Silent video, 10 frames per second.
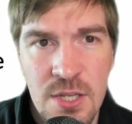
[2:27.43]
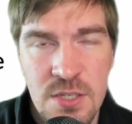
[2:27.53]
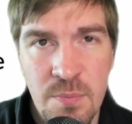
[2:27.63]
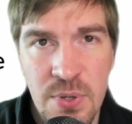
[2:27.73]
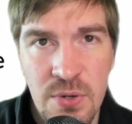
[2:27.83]

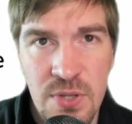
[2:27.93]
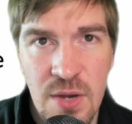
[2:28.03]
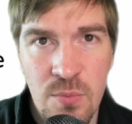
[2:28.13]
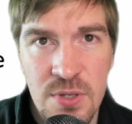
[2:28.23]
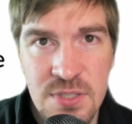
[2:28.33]
to build a
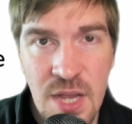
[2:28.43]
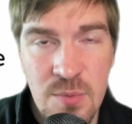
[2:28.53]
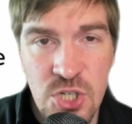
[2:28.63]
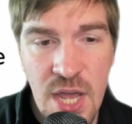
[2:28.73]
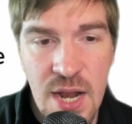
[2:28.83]
real-time
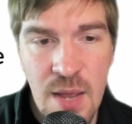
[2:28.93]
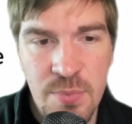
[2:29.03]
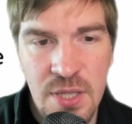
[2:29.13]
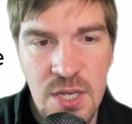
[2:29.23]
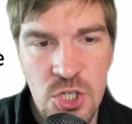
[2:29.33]
chat
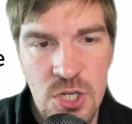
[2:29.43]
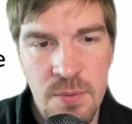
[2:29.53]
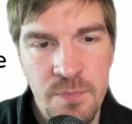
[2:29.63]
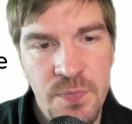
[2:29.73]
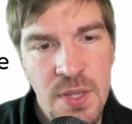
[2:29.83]

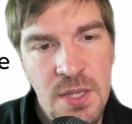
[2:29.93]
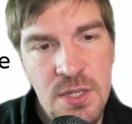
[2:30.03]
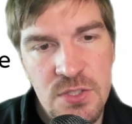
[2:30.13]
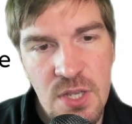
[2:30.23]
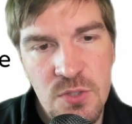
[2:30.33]
application.
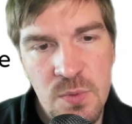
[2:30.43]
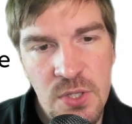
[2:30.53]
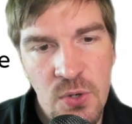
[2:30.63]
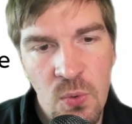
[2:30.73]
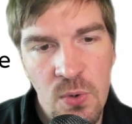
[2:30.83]
So that's
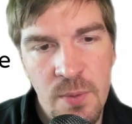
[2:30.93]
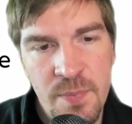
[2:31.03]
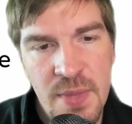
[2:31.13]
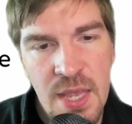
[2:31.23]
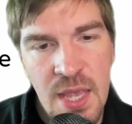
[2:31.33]
really cool.
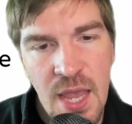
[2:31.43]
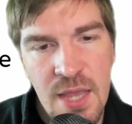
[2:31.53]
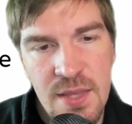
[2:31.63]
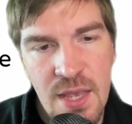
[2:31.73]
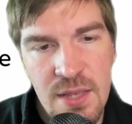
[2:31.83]

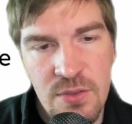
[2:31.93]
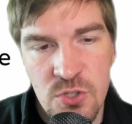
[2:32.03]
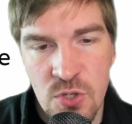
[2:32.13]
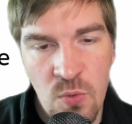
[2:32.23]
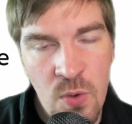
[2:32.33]
And then
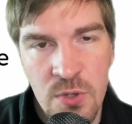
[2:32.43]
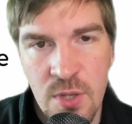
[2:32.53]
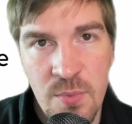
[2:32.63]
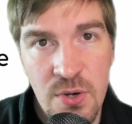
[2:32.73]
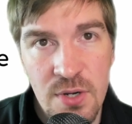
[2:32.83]
there's a growing
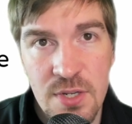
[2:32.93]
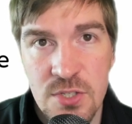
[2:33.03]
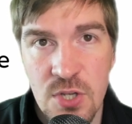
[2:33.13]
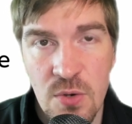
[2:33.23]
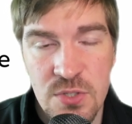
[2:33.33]
community.
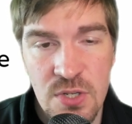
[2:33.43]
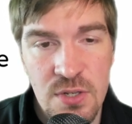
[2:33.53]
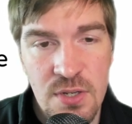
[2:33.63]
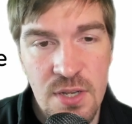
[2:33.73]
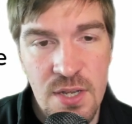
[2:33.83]
So it's
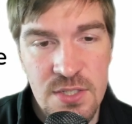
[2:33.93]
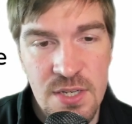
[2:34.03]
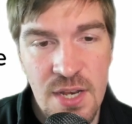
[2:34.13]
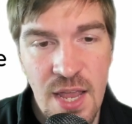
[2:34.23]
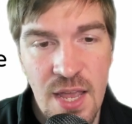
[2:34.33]

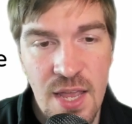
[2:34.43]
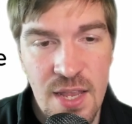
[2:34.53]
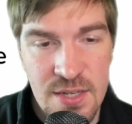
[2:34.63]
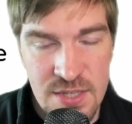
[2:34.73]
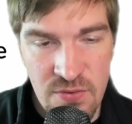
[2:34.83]

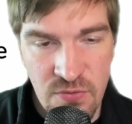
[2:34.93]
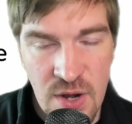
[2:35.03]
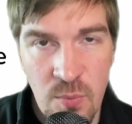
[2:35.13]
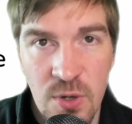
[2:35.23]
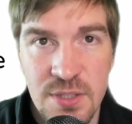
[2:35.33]
a
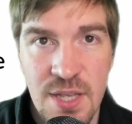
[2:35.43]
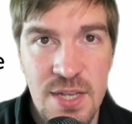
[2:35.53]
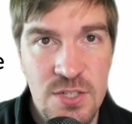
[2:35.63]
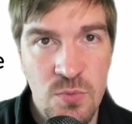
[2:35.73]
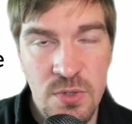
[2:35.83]
framework that
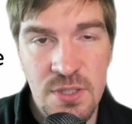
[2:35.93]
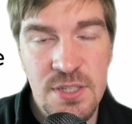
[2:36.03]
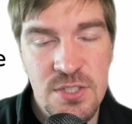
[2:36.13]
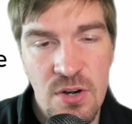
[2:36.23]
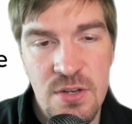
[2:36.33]
is really
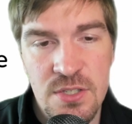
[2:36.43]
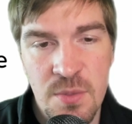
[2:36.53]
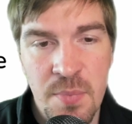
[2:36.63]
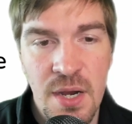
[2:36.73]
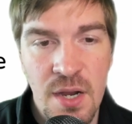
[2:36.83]
starting to
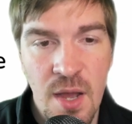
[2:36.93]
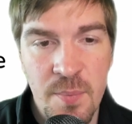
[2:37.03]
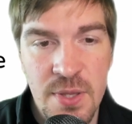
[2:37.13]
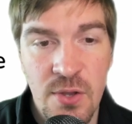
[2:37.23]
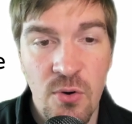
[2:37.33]
pick
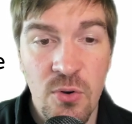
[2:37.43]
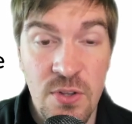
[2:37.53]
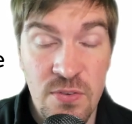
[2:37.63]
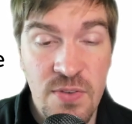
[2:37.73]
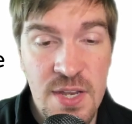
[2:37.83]
up in the
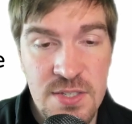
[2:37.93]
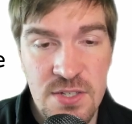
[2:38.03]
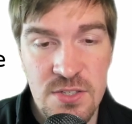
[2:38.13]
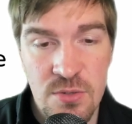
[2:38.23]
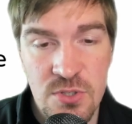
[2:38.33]
early
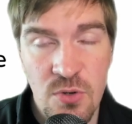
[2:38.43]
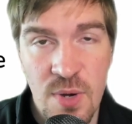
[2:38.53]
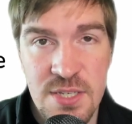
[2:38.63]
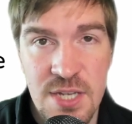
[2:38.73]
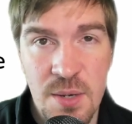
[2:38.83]
phases. So it's a
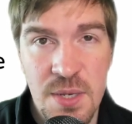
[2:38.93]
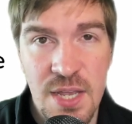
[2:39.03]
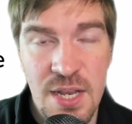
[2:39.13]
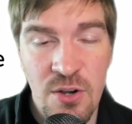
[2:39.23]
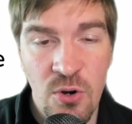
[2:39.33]
great time to
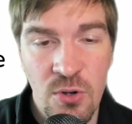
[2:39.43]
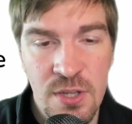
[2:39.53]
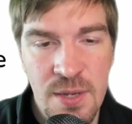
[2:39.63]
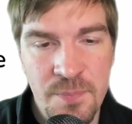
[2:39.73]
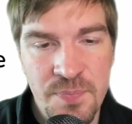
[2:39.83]
get in
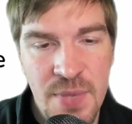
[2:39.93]
early.